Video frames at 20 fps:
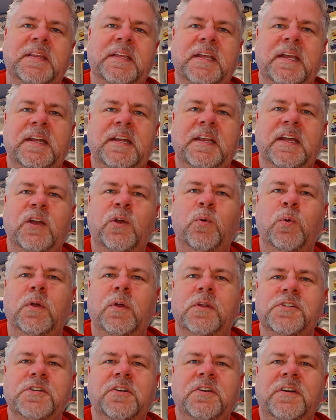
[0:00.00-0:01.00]
The Idiot
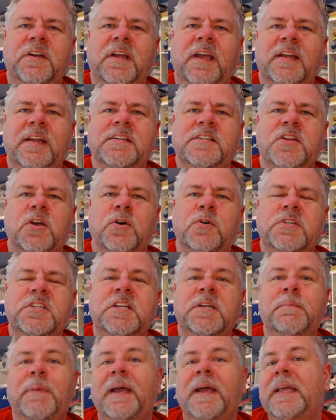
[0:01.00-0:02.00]
Quilter and is
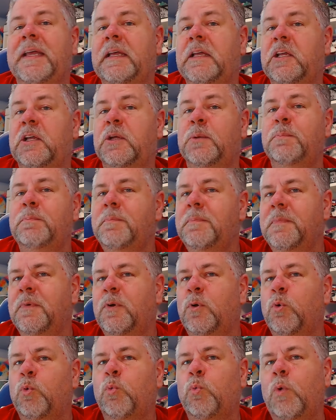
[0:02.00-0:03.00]
hosted by Helm,
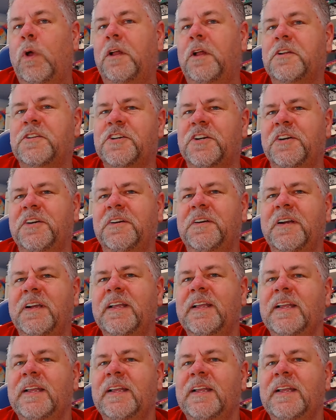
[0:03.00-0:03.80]
Walter,